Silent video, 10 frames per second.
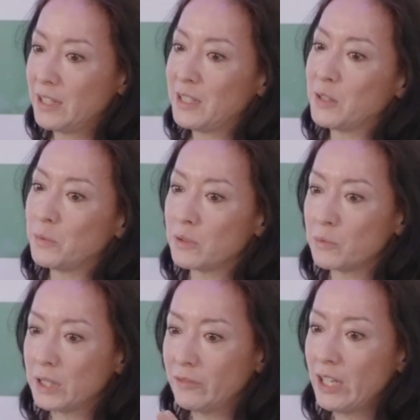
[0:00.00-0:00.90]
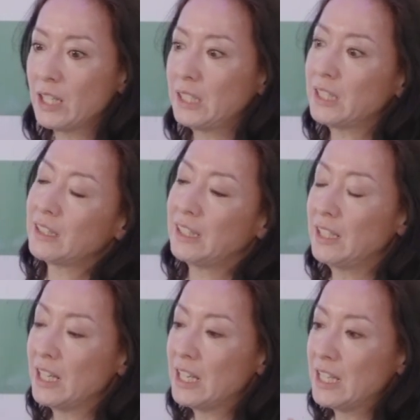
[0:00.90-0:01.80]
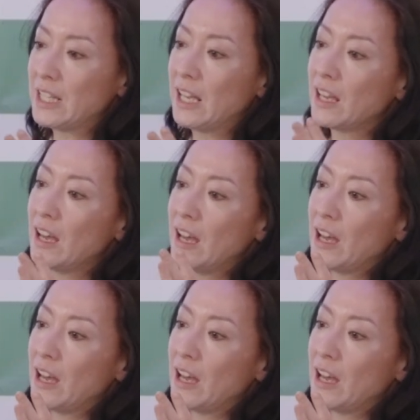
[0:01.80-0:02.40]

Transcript: This was very clearly saying,